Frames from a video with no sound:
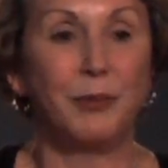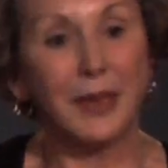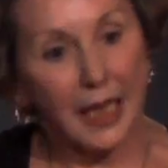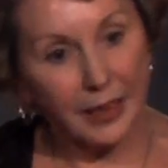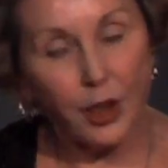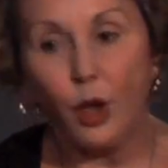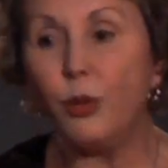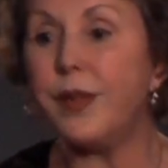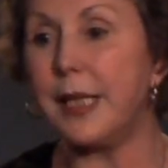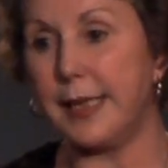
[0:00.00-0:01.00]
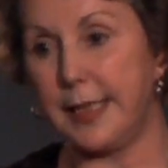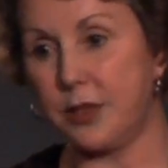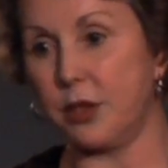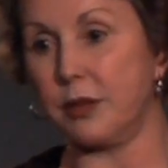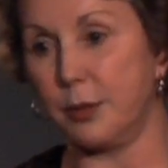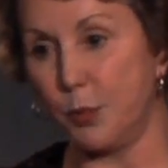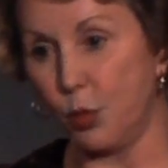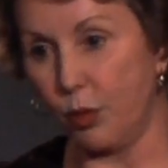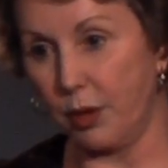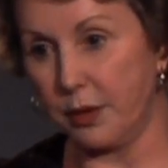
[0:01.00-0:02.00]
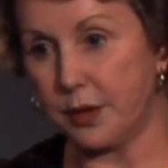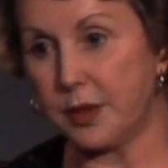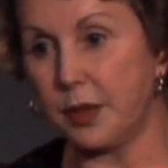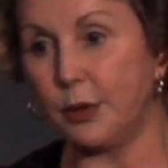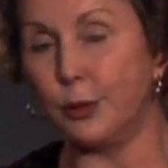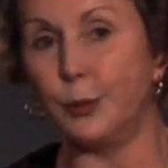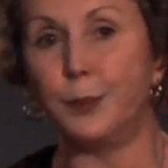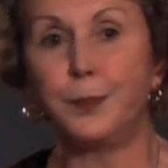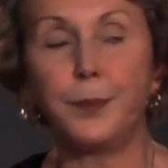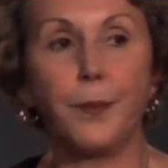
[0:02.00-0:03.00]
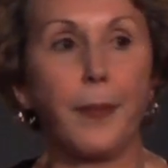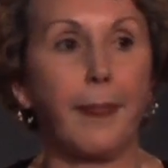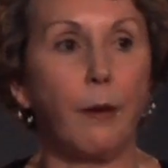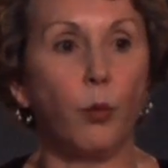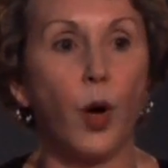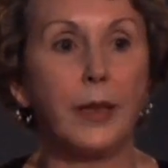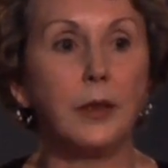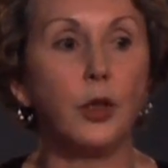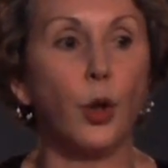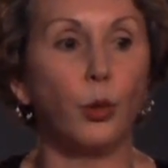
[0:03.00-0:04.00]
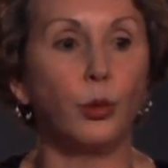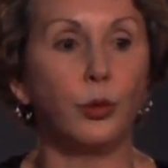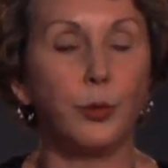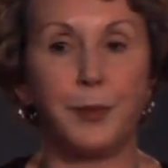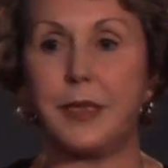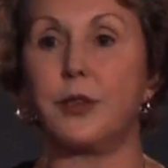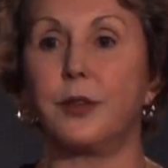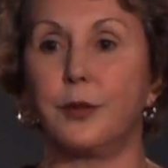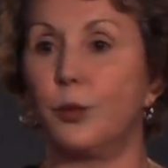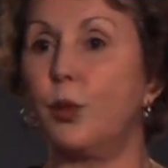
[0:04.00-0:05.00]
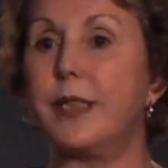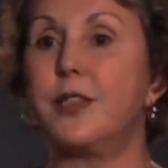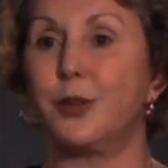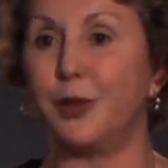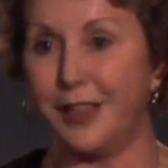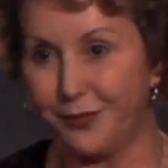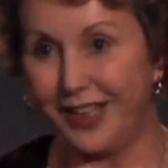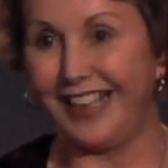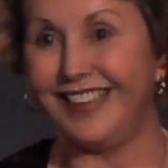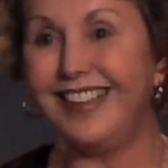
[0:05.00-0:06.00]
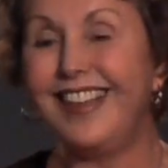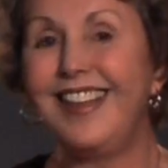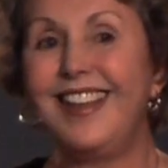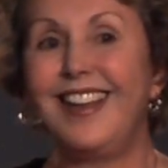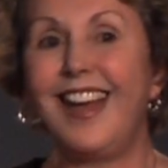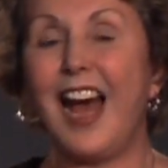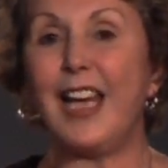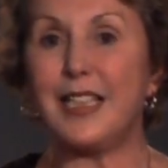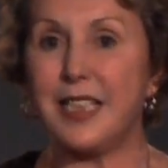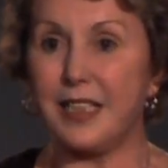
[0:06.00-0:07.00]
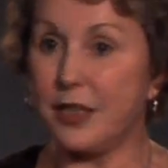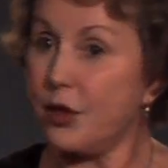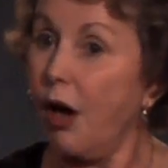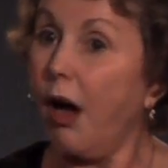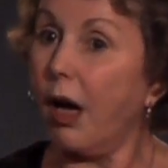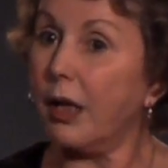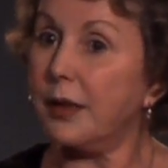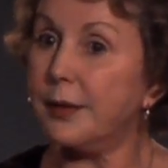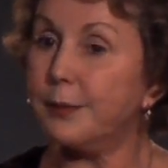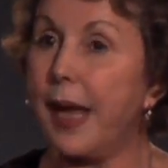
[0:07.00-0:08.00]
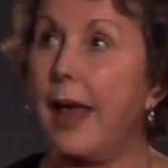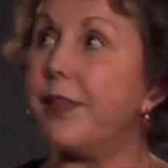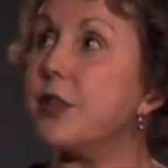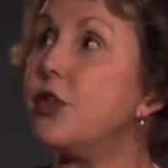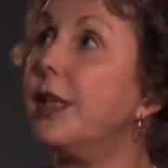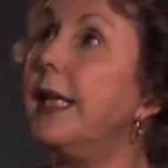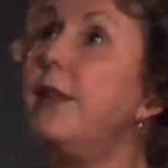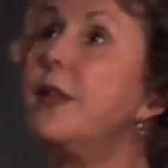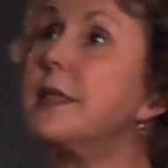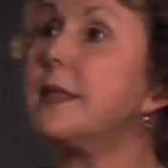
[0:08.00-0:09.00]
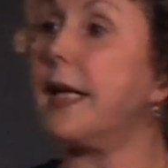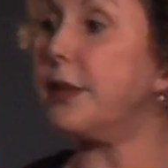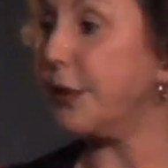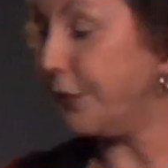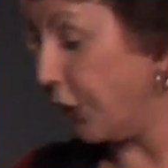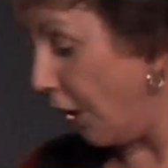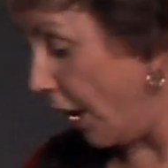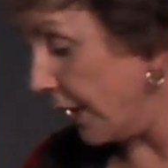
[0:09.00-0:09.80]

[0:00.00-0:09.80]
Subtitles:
But I know that I need to learn more. So one cold, bitter winter evening, I attend a talk at the Geneva Center for